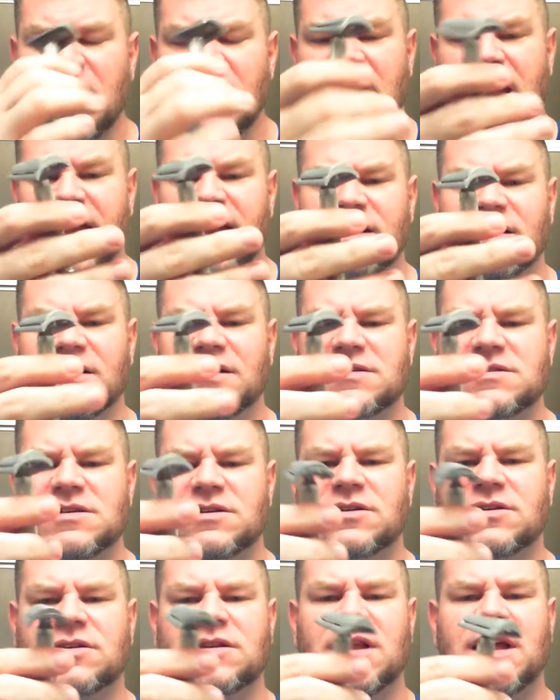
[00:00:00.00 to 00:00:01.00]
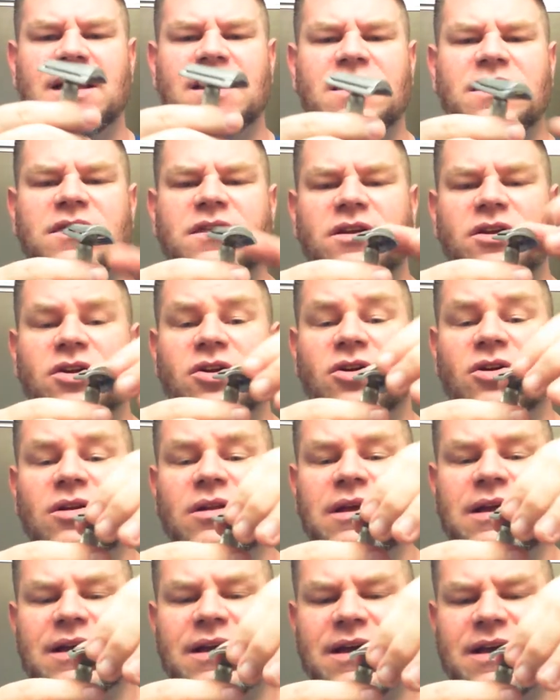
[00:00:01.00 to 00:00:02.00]
Handle is a good length. The
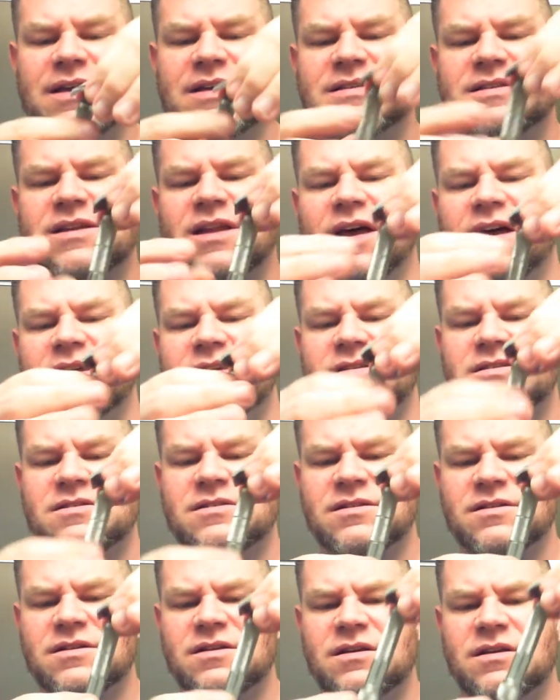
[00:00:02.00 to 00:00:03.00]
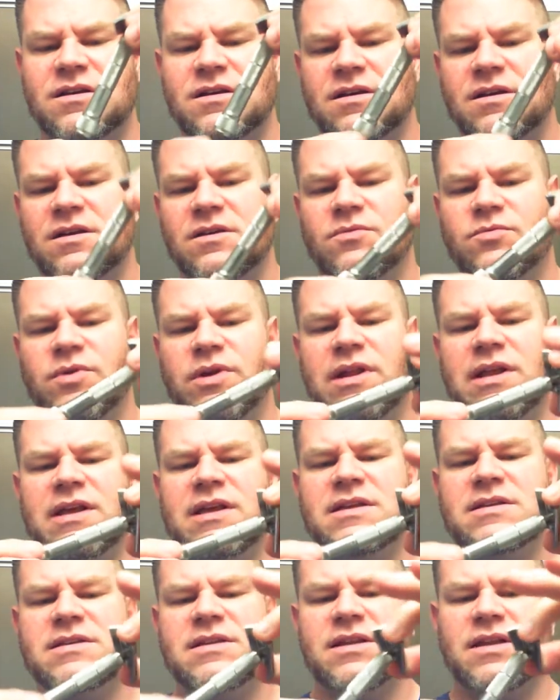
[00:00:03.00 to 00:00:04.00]
knurling is nice, really
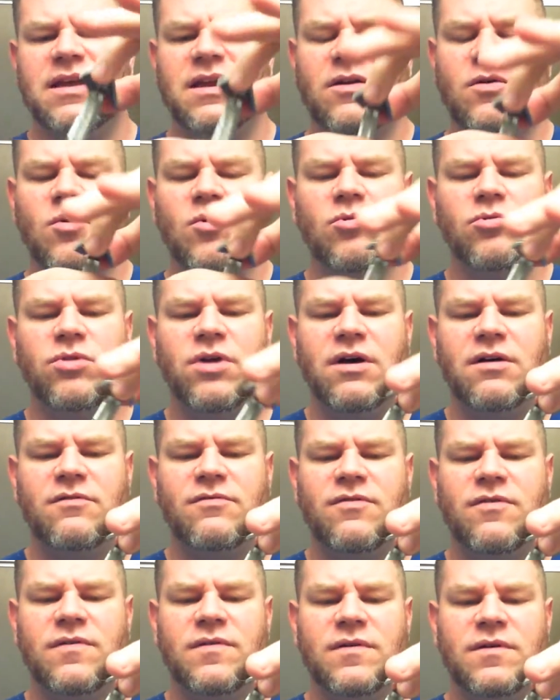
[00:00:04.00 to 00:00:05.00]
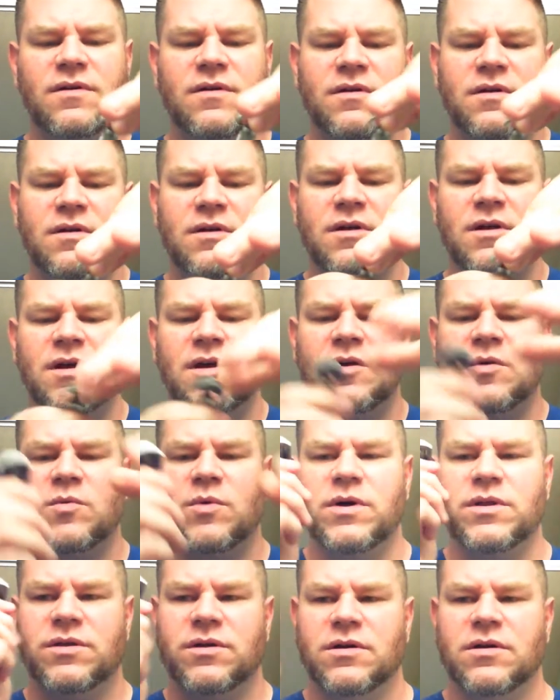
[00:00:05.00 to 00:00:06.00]
easy to get hold of,
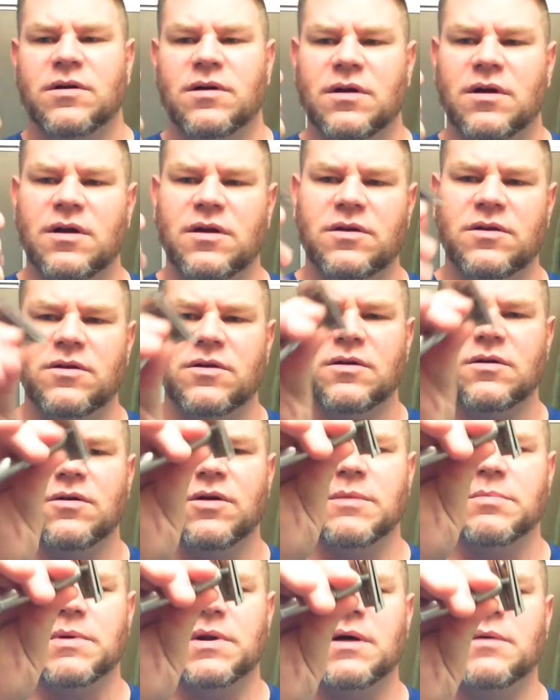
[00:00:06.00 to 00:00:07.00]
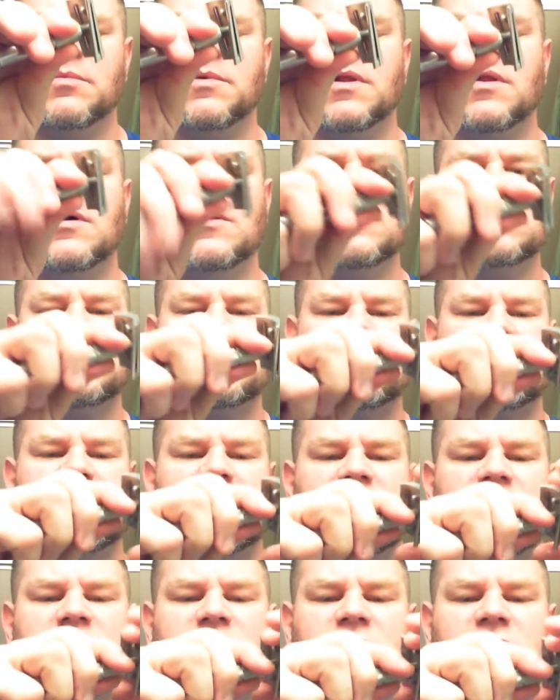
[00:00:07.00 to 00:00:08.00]
whether you grip it up
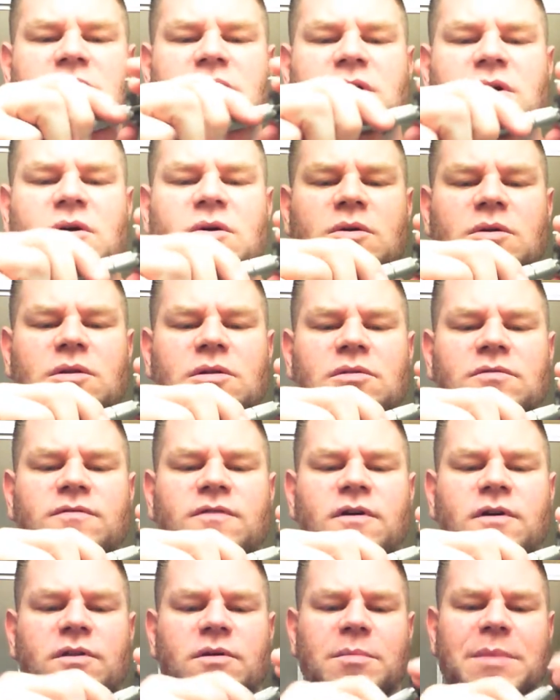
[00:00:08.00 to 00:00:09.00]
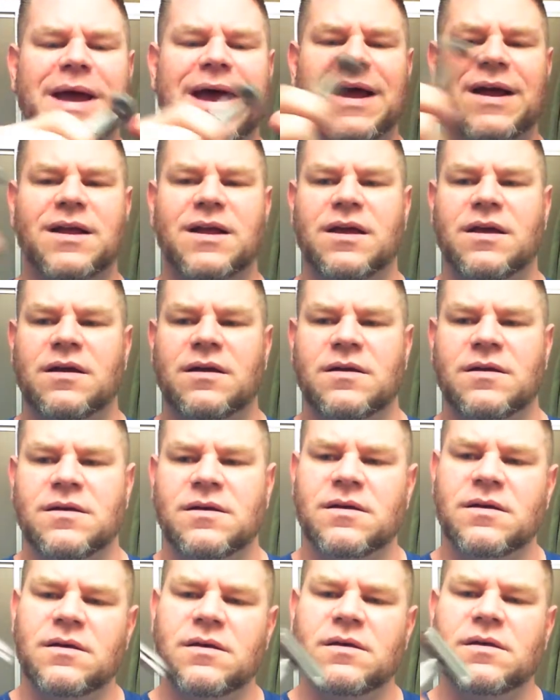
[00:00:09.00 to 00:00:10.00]
close or a little farther back.
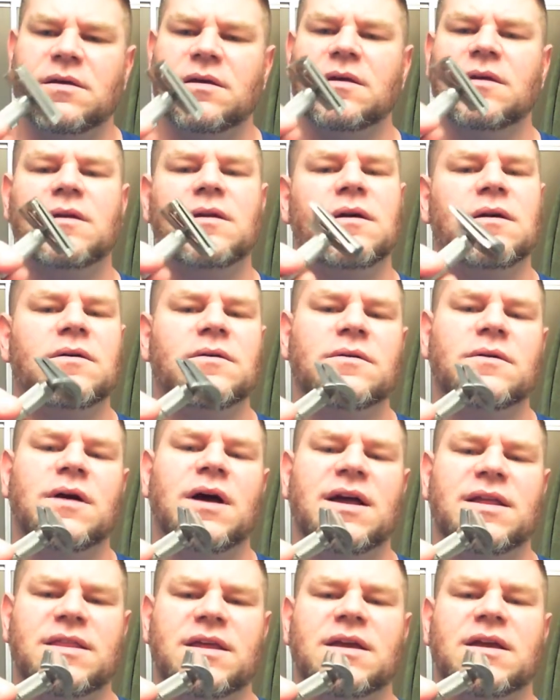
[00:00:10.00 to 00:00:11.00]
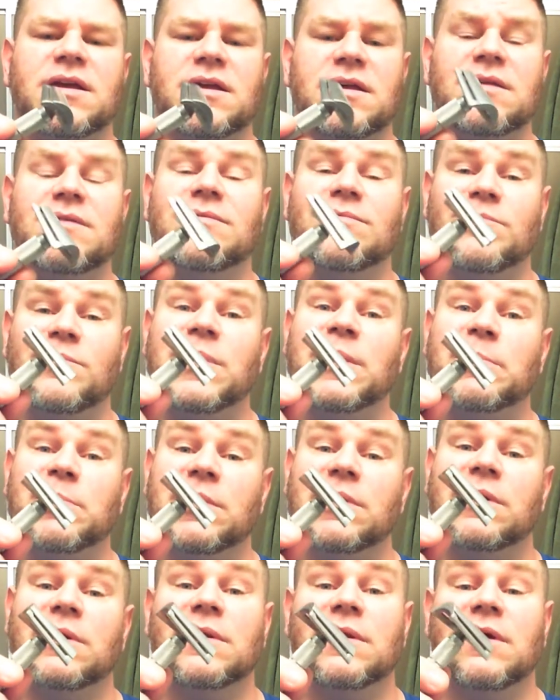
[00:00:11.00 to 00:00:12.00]
You know, I think people
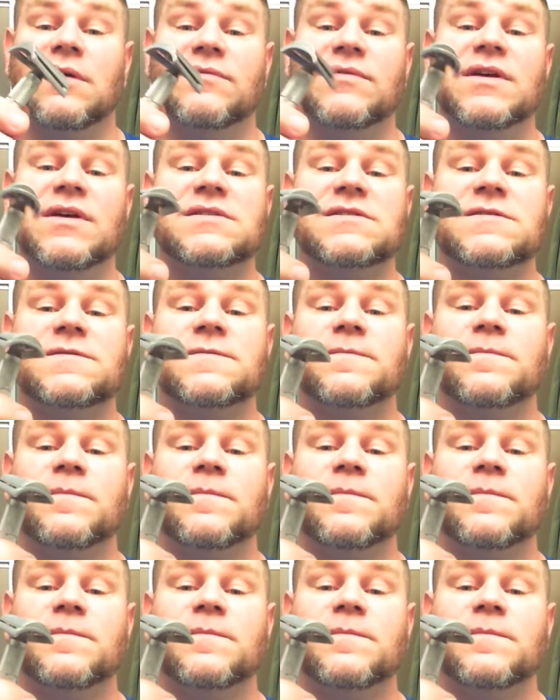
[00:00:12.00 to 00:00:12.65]
are gonna love this.